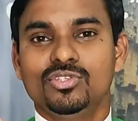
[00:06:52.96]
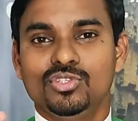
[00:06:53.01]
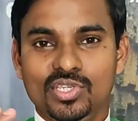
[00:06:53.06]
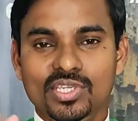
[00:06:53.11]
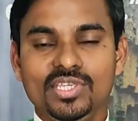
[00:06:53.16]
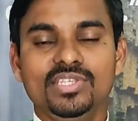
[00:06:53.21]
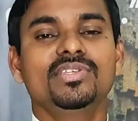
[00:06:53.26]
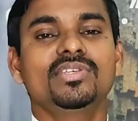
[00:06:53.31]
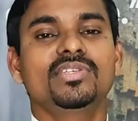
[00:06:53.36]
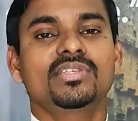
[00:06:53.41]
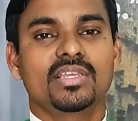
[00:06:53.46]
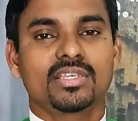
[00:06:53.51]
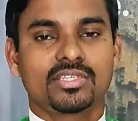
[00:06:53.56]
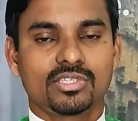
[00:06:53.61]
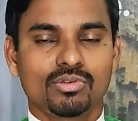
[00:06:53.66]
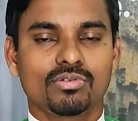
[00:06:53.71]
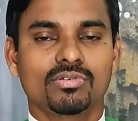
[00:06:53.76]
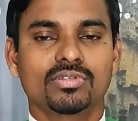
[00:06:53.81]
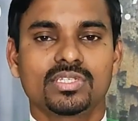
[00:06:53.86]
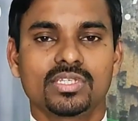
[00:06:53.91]
Jesus
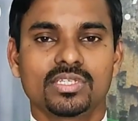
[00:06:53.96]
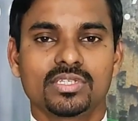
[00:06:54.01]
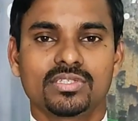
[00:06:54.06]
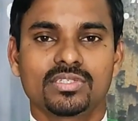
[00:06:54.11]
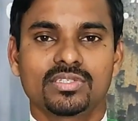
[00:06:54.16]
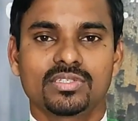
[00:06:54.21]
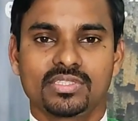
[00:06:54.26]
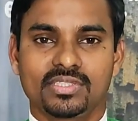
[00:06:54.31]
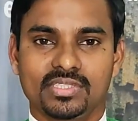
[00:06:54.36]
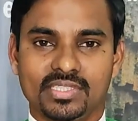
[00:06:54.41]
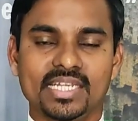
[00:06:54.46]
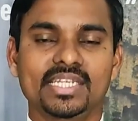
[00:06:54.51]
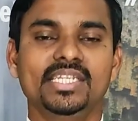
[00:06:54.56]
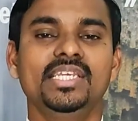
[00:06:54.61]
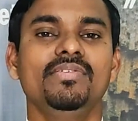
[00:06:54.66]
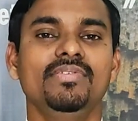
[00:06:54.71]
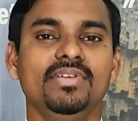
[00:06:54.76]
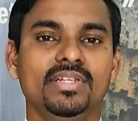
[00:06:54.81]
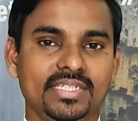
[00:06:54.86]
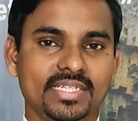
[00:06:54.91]
assures us that
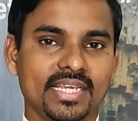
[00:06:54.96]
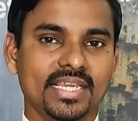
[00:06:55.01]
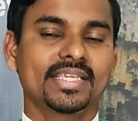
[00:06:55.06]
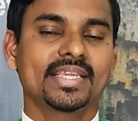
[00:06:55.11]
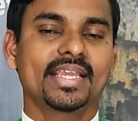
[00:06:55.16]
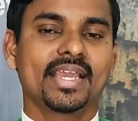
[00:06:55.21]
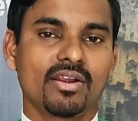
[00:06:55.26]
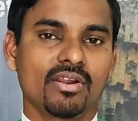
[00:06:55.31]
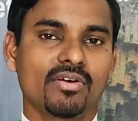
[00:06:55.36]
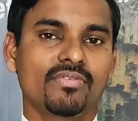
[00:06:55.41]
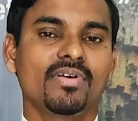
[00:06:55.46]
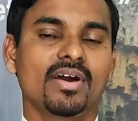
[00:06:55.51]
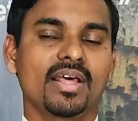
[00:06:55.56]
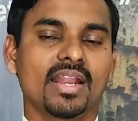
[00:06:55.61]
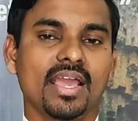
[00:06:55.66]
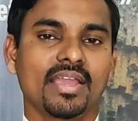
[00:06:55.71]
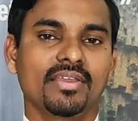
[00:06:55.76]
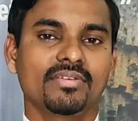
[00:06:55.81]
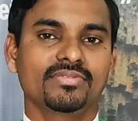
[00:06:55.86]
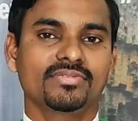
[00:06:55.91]
He will take care of our
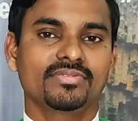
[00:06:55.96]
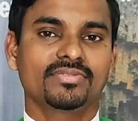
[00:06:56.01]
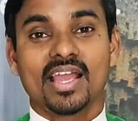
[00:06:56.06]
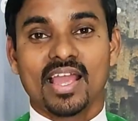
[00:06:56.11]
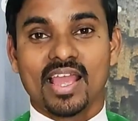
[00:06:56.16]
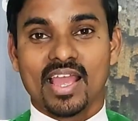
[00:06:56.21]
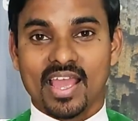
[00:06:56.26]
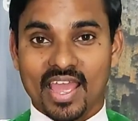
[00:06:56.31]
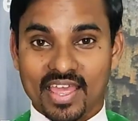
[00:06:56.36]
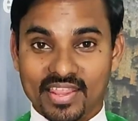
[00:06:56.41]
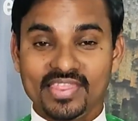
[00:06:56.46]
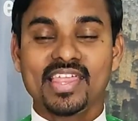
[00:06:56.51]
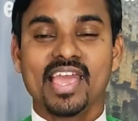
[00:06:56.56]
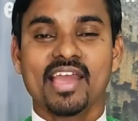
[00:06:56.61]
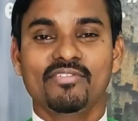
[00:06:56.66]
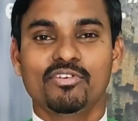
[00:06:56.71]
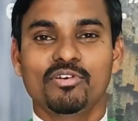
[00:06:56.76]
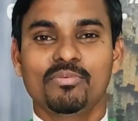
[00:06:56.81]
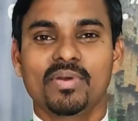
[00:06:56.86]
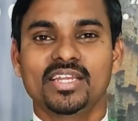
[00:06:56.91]
life. And
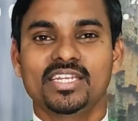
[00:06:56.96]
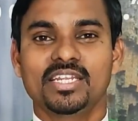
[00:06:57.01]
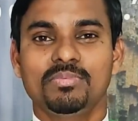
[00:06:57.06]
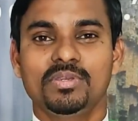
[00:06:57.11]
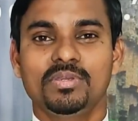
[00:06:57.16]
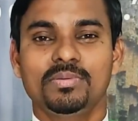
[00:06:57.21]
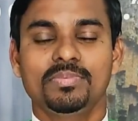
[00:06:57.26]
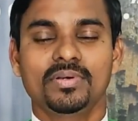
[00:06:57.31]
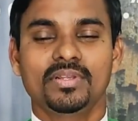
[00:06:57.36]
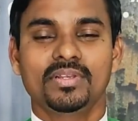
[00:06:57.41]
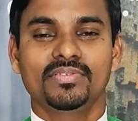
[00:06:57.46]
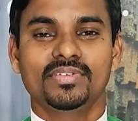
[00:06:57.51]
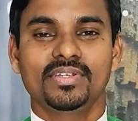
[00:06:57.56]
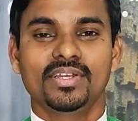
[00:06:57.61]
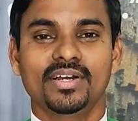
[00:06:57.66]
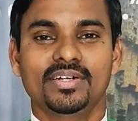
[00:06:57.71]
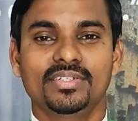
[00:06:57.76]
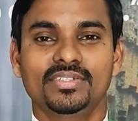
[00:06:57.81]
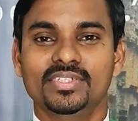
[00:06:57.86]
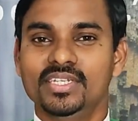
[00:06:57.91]
therefore, mighty people of
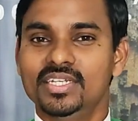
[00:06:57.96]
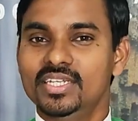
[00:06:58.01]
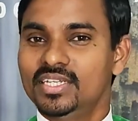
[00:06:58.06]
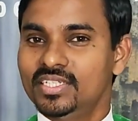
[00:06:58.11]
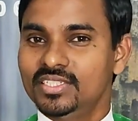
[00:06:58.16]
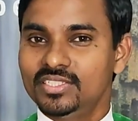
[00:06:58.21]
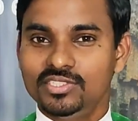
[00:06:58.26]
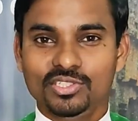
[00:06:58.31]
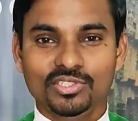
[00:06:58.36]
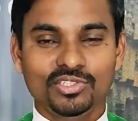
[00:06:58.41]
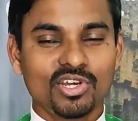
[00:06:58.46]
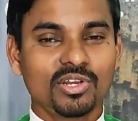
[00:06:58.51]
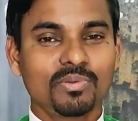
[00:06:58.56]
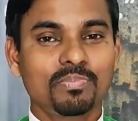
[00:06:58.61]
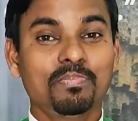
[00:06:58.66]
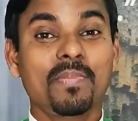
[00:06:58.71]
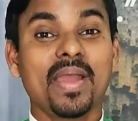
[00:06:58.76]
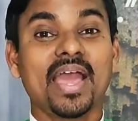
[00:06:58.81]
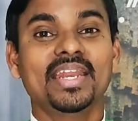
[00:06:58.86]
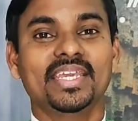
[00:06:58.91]
God, do
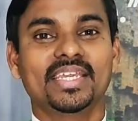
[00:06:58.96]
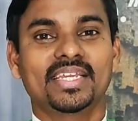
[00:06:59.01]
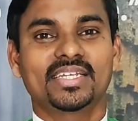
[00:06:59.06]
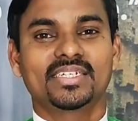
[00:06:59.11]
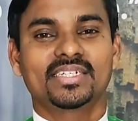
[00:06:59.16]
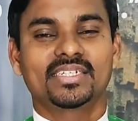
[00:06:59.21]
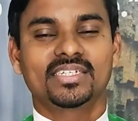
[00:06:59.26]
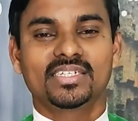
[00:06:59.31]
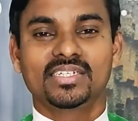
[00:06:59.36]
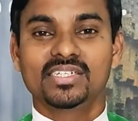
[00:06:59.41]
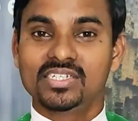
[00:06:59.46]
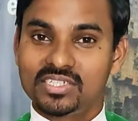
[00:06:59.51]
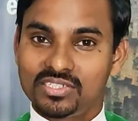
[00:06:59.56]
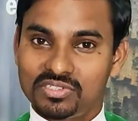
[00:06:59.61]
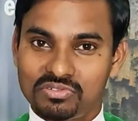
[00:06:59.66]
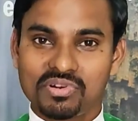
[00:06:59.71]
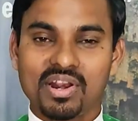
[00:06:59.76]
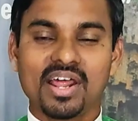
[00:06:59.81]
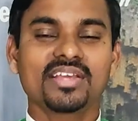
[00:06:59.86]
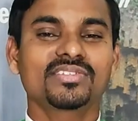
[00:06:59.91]
not panic,
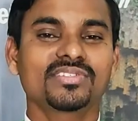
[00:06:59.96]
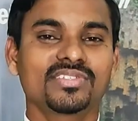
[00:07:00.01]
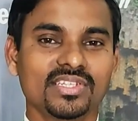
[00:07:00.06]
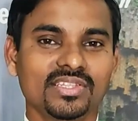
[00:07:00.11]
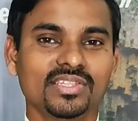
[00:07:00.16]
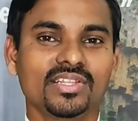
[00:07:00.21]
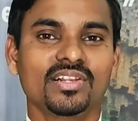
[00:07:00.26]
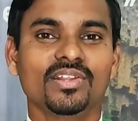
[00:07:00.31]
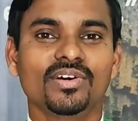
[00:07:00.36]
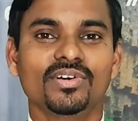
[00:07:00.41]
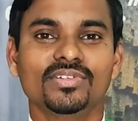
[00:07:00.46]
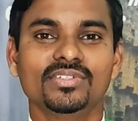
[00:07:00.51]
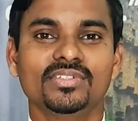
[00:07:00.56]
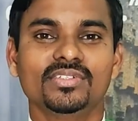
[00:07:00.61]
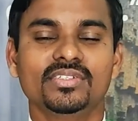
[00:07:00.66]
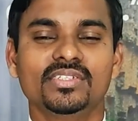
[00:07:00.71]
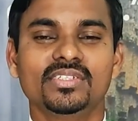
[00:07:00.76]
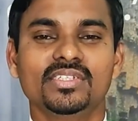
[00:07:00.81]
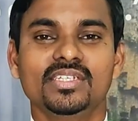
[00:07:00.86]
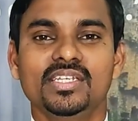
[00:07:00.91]
trust in the Lord.
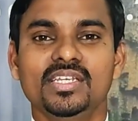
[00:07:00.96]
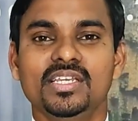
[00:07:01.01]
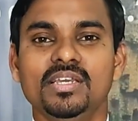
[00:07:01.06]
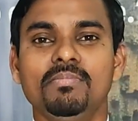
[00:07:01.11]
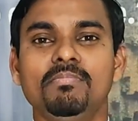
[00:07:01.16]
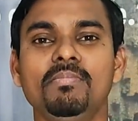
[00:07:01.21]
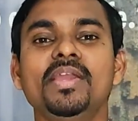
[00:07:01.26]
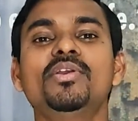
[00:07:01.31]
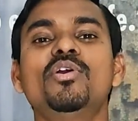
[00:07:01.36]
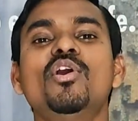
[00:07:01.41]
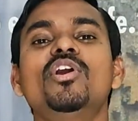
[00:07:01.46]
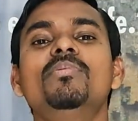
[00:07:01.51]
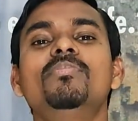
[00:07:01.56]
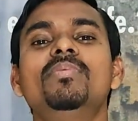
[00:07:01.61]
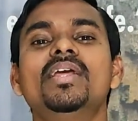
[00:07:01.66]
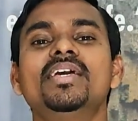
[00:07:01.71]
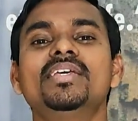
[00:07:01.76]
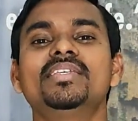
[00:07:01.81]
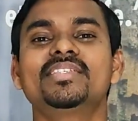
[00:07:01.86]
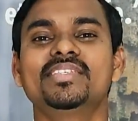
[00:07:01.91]
May God
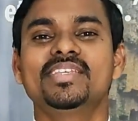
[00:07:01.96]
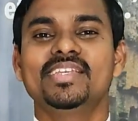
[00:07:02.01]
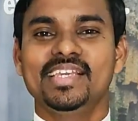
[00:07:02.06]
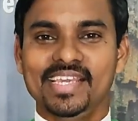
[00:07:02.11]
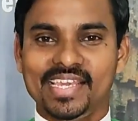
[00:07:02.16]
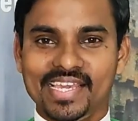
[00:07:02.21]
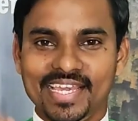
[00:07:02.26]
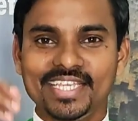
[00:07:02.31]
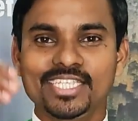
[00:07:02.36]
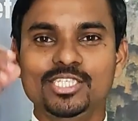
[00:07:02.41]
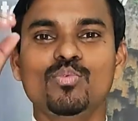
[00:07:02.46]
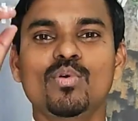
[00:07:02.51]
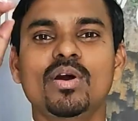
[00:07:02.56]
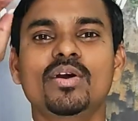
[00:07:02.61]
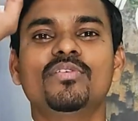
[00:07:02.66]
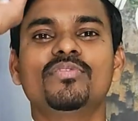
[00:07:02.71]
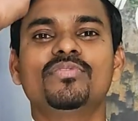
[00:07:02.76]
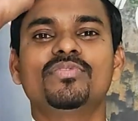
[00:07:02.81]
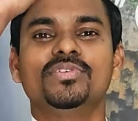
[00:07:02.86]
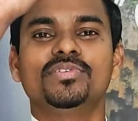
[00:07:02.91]
bless each
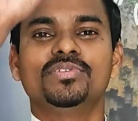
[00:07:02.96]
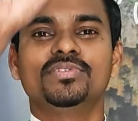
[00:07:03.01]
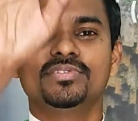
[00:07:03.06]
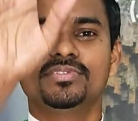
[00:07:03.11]
one of you.